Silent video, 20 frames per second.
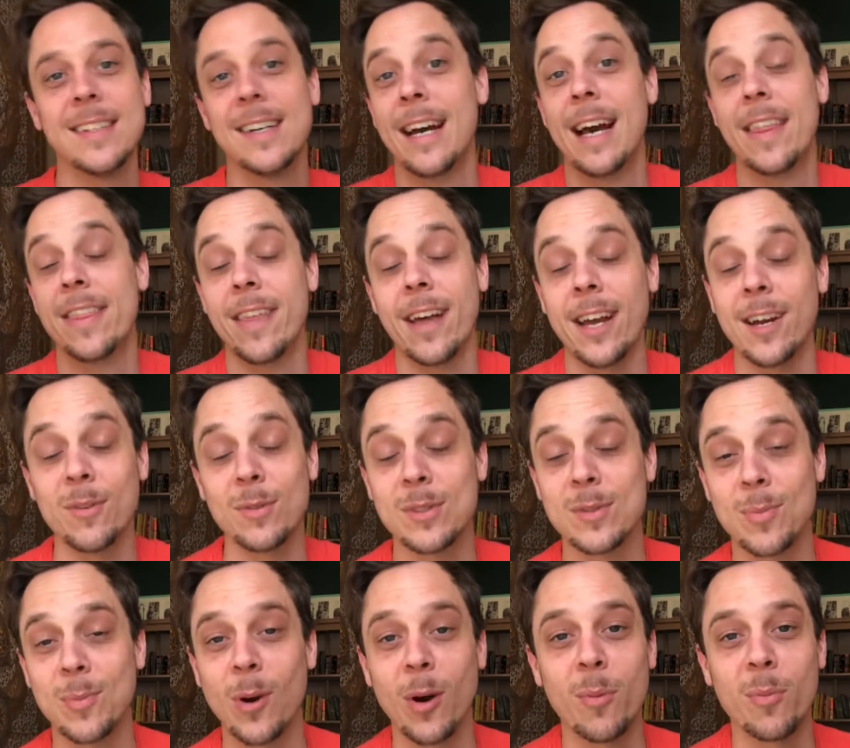I thought it was
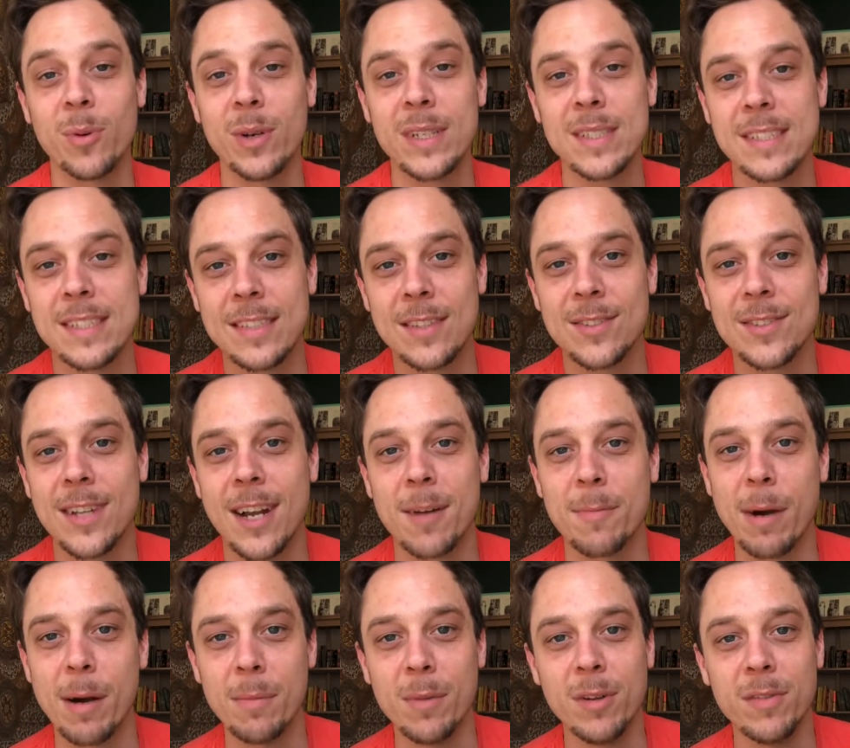appropriate since I was talking
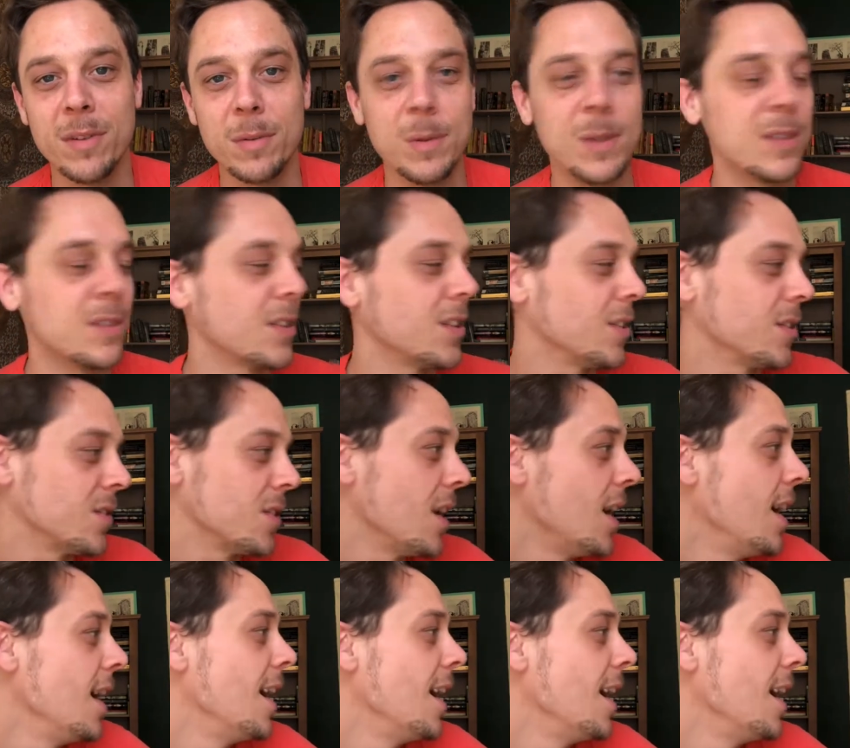about movie musicals.